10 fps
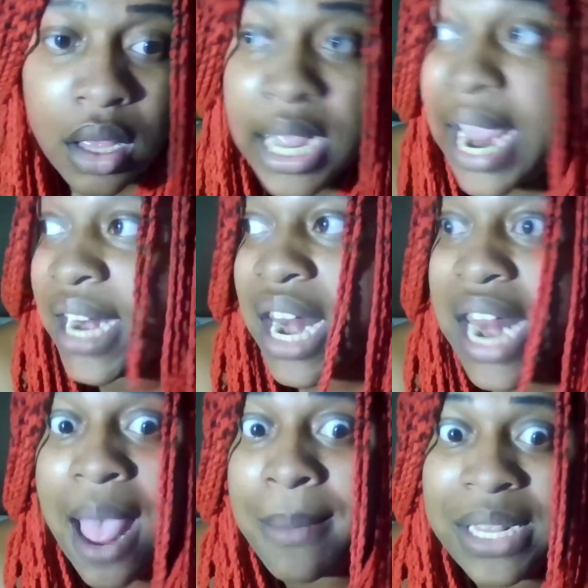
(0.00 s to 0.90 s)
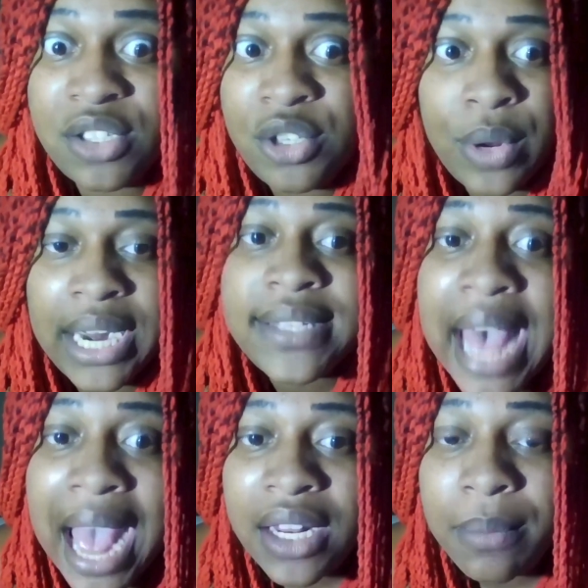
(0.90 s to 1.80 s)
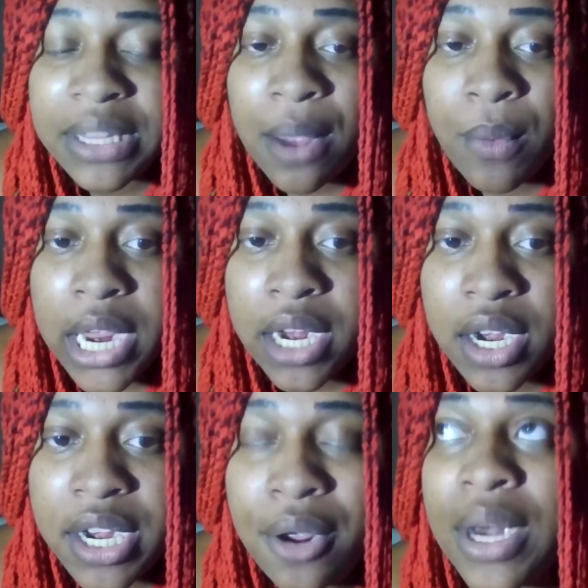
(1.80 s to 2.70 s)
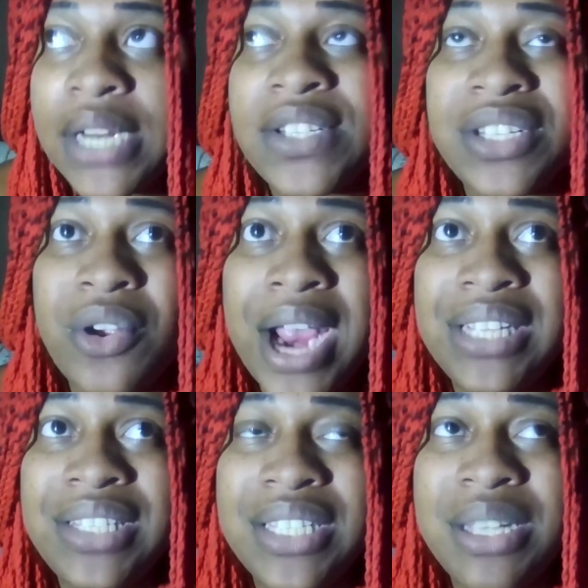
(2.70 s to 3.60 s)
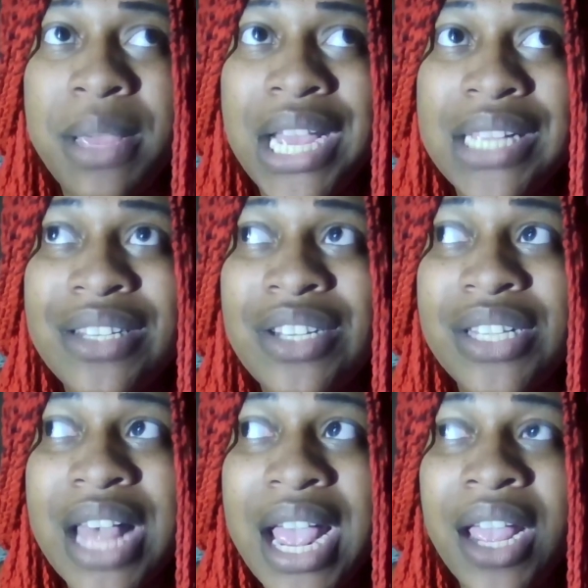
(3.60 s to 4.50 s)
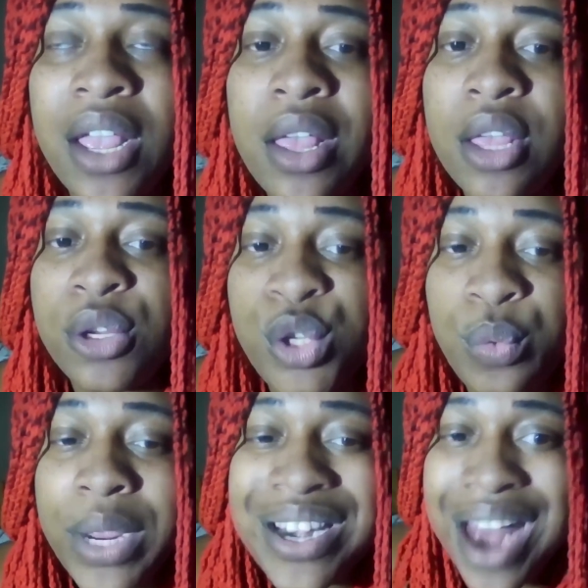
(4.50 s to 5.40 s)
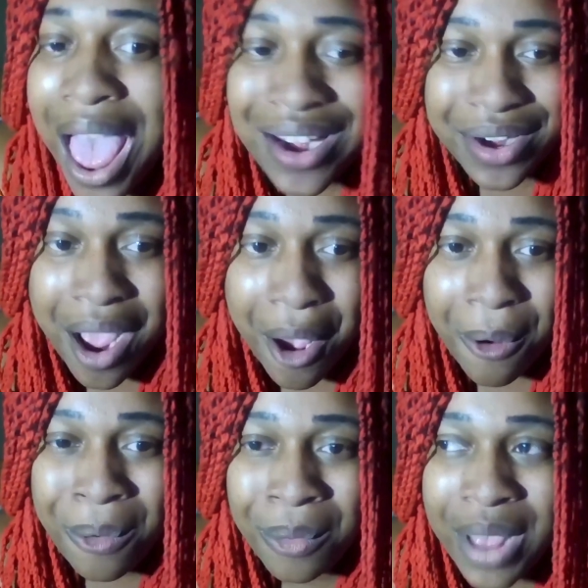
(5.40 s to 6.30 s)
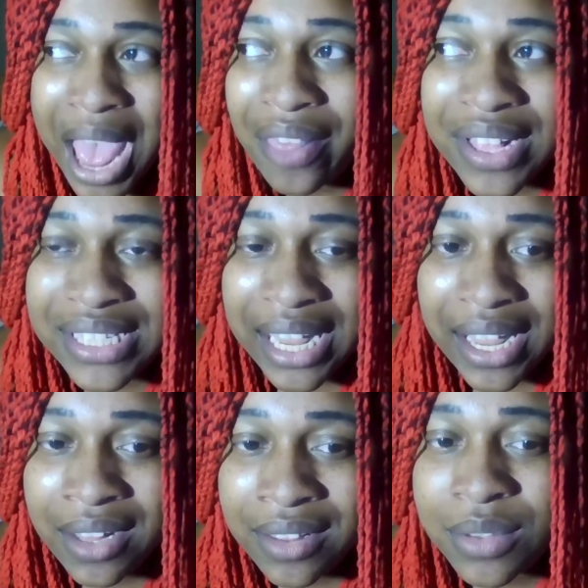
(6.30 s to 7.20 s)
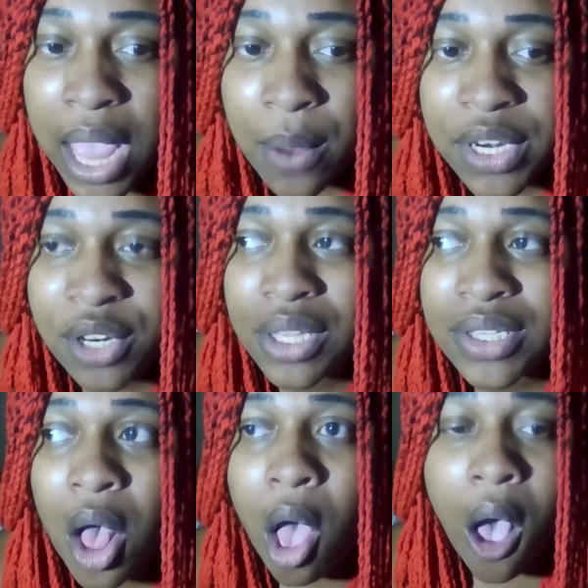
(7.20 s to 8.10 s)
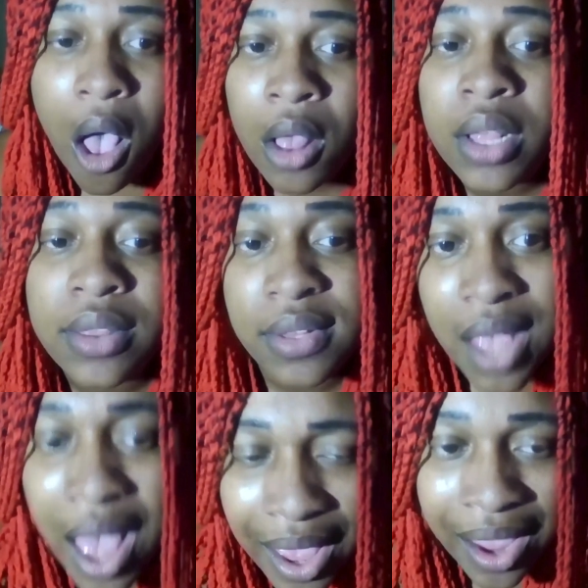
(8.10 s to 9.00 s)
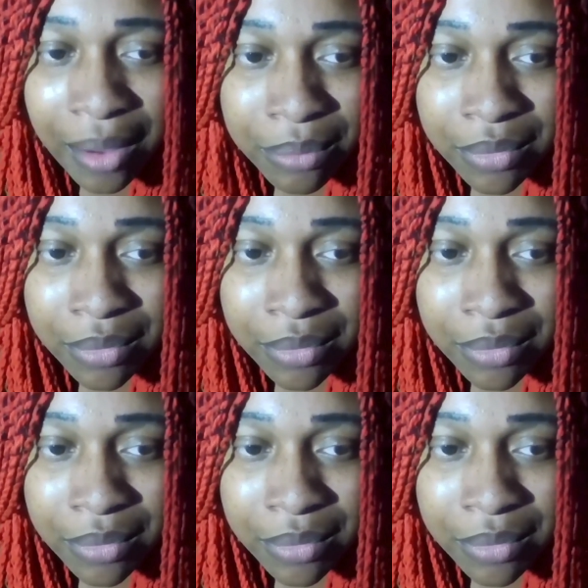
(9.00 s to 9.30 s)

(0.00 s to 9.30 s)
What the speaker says: And I mean, doing exactly what they want you to do. And it's just crazy to me because it's just like, do we not know how this ends? Like, we do this all the time.